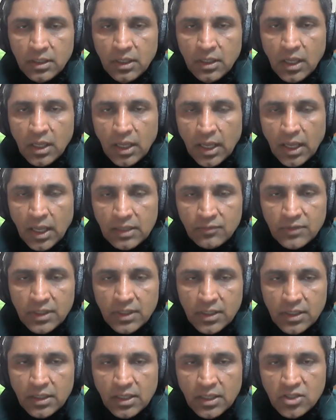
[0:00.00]
and if they can
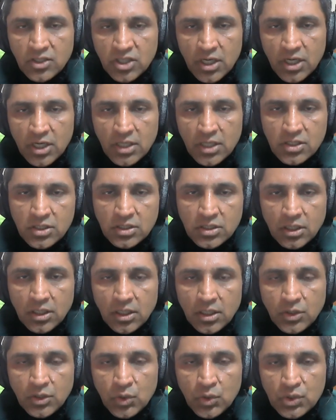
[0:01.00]
exchange uh,
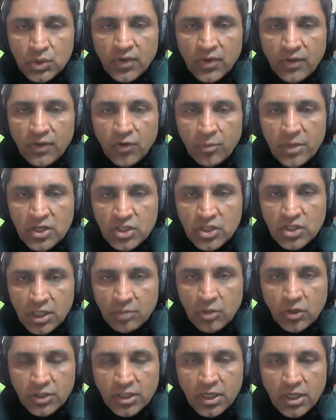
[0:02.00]
useful information about
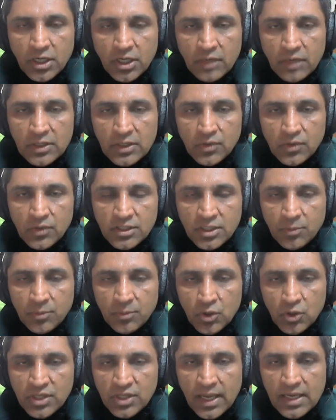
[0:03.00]
an individual, suppose
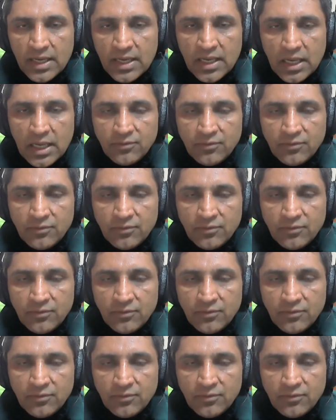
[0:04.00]
I have